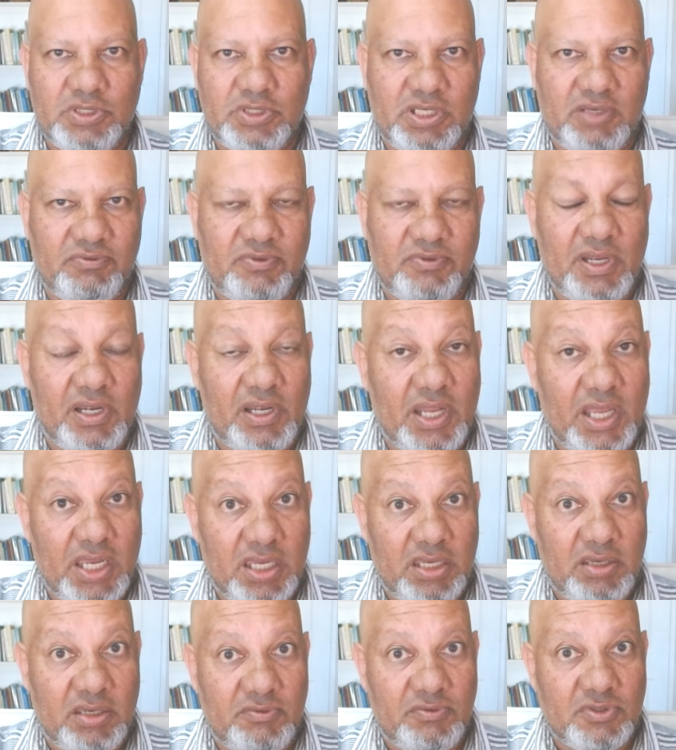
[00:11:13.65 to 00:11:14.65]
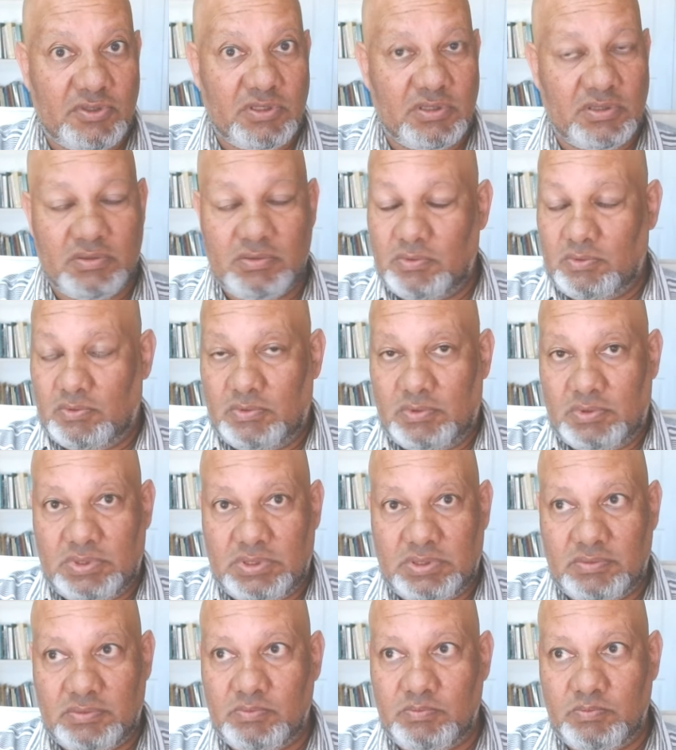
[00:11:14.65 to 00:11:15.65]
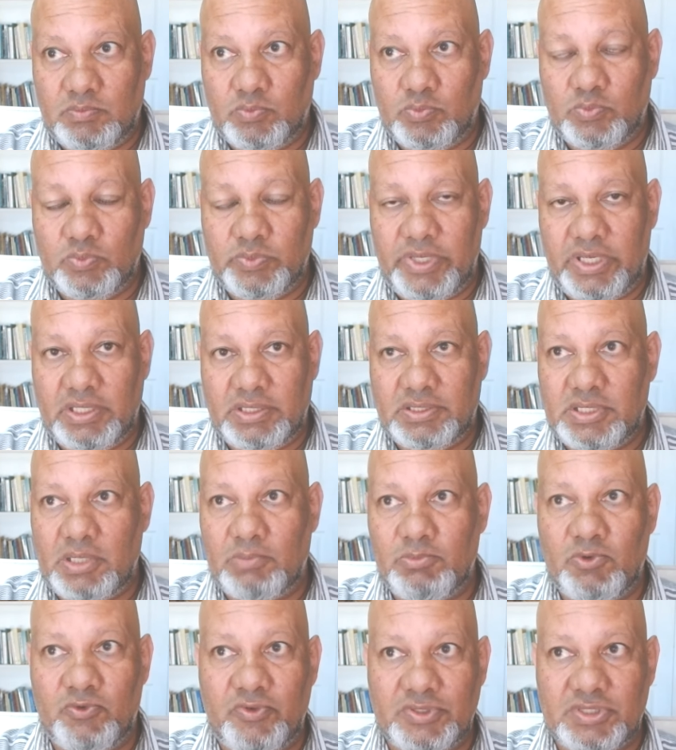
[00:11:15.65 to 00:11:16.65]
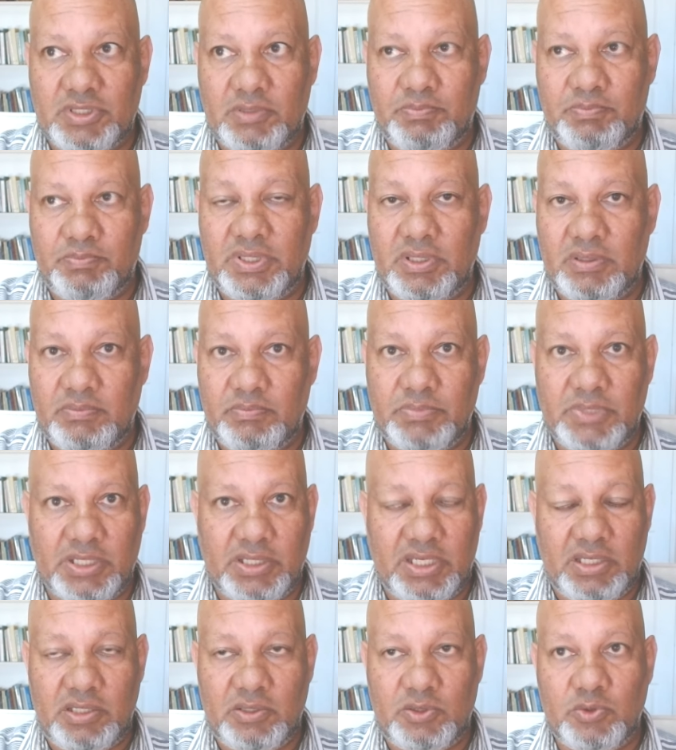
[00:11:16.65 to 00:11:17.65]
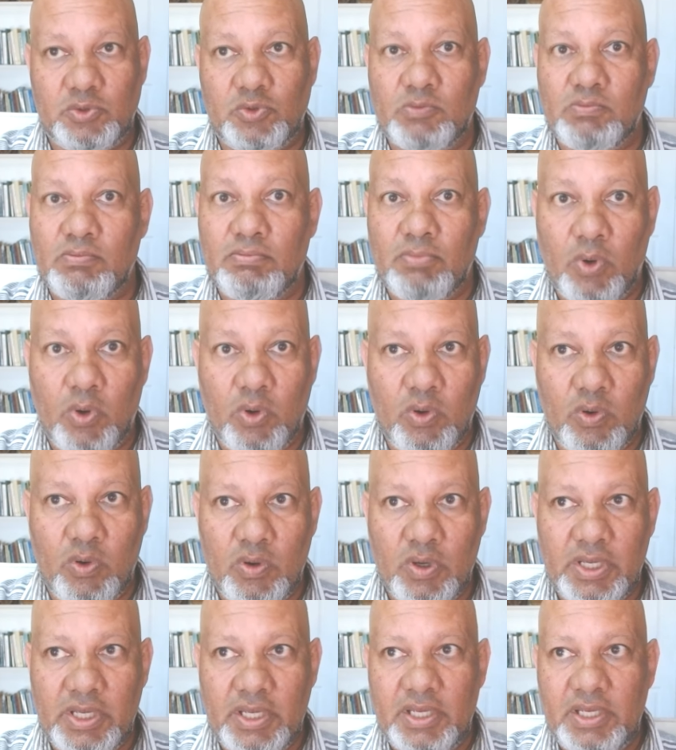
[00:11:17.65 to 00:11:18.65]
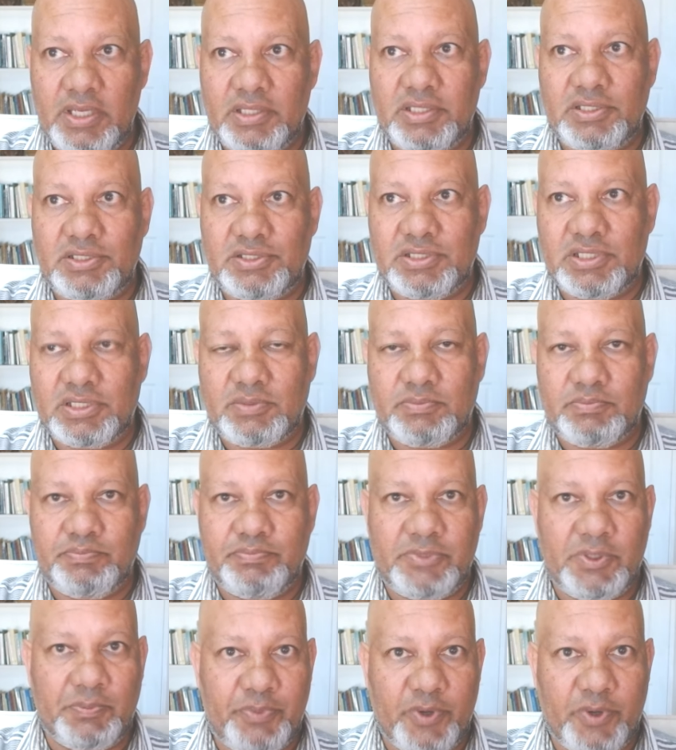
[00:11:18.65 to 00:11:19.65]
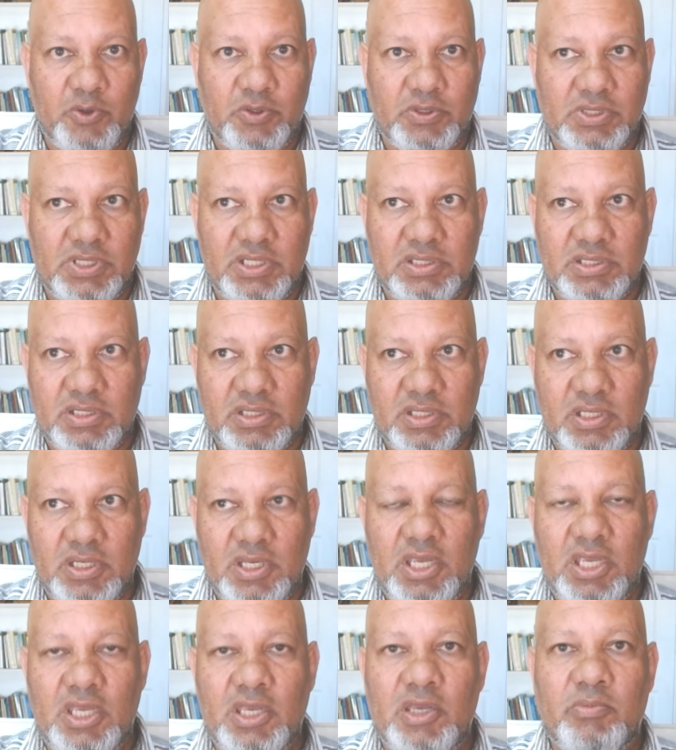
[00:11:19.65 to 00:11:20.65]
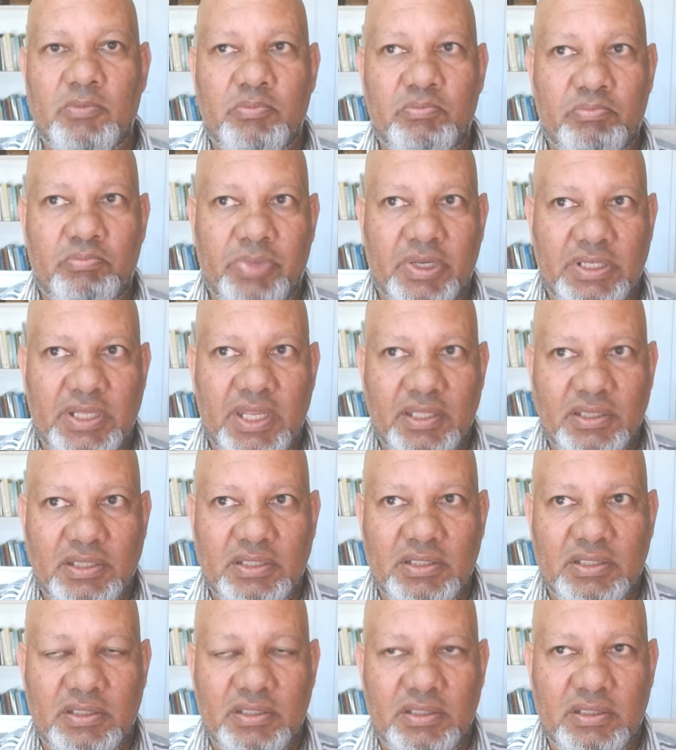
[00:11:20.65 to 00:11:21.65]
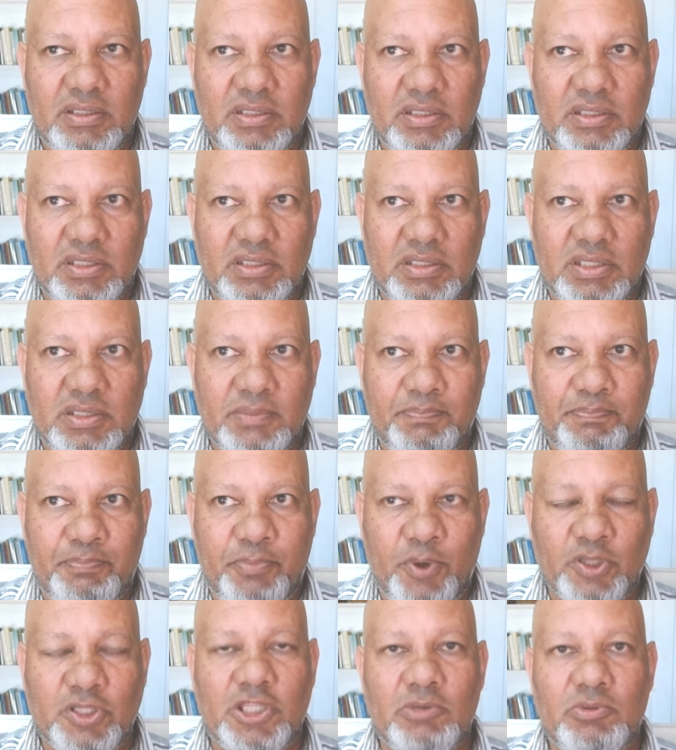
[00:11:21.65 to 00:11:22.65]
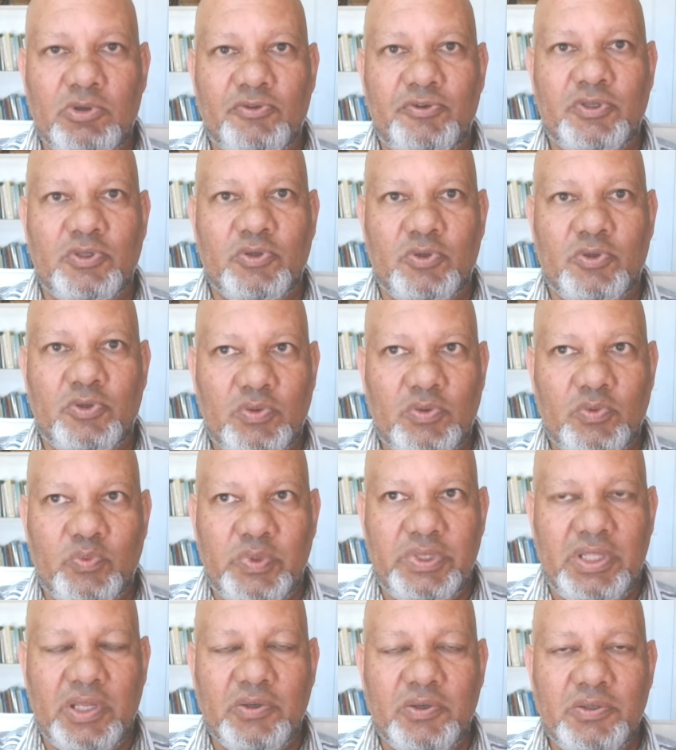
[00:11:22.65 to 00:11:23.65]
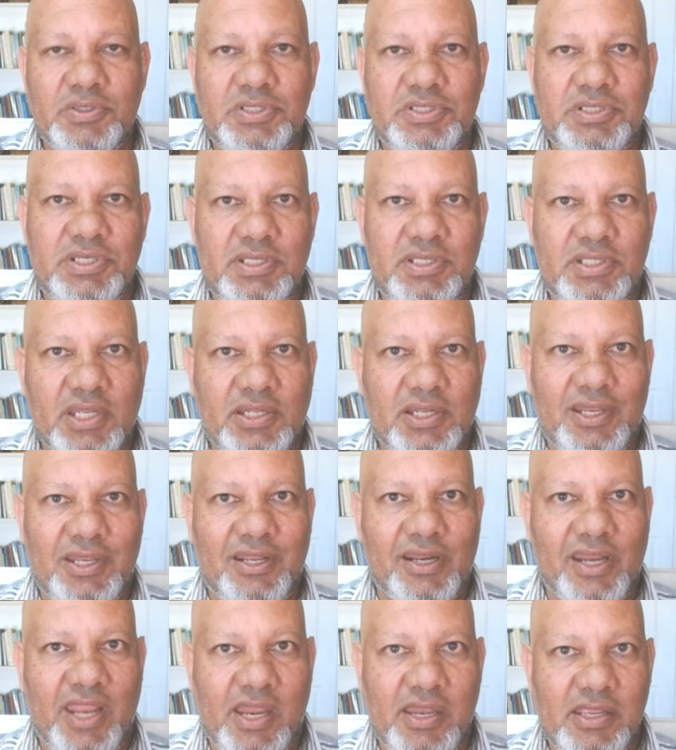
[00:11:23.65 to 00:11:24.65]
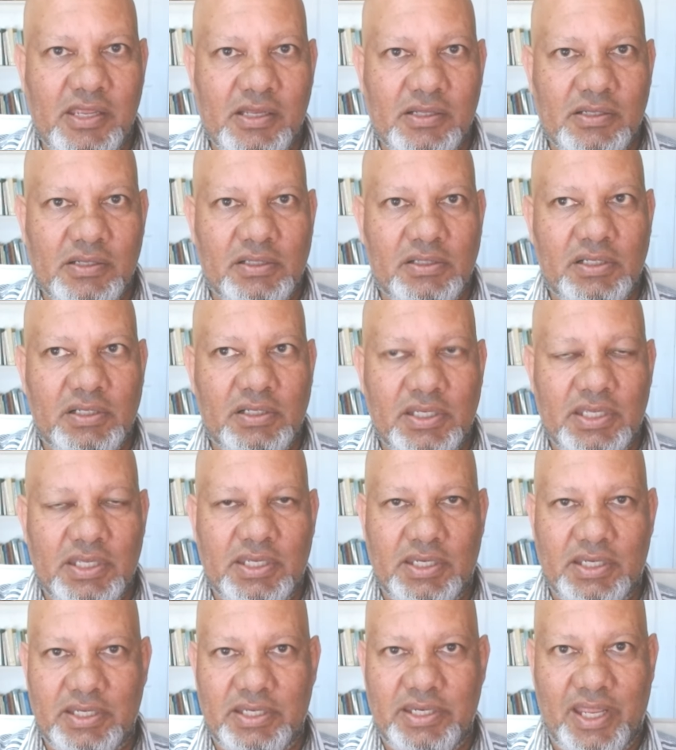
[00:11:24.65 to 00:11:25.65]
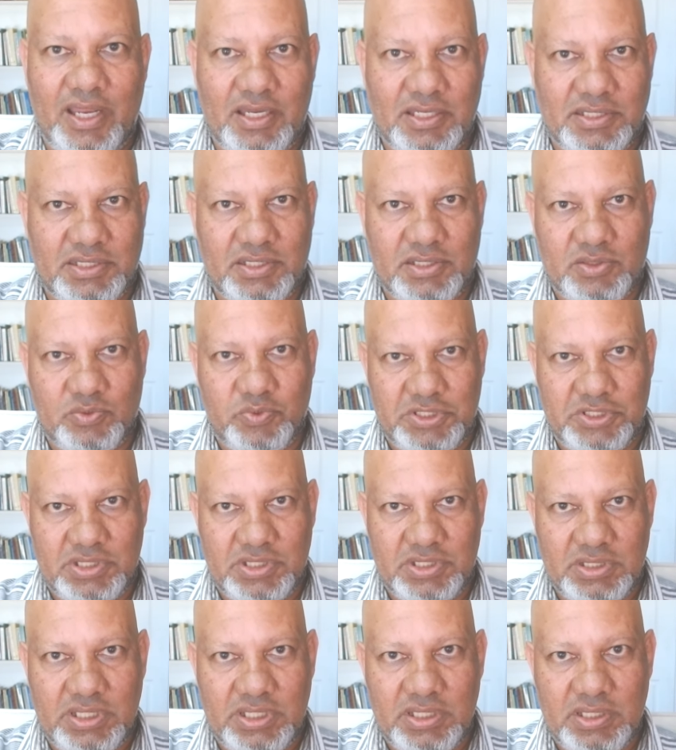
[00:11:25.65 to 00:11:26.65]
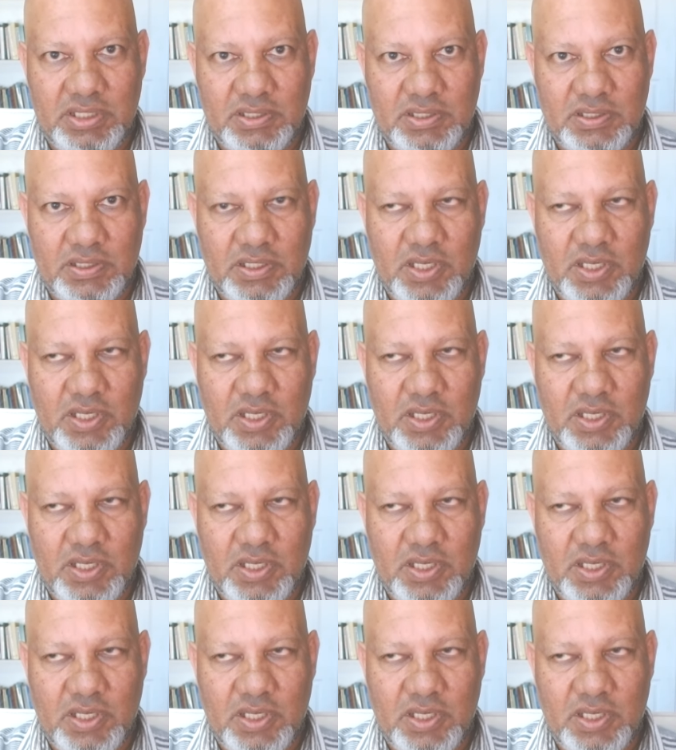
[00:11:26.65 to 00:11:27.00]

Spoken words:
give their lives, and some of us are ready to do more than just the protest. But at the bottom of it all, we don't see that radical analysis which is needed.